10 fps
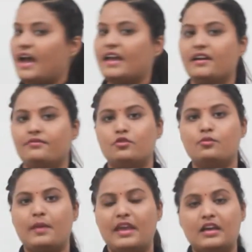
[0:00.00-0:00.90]
have
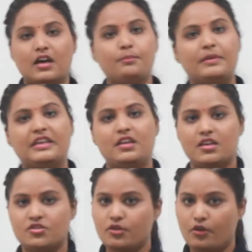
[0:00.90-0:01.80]
to make a
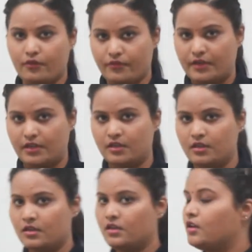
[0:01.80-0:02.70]
miniature of it.
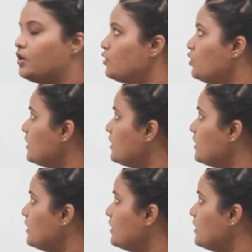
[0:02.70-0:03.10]
So the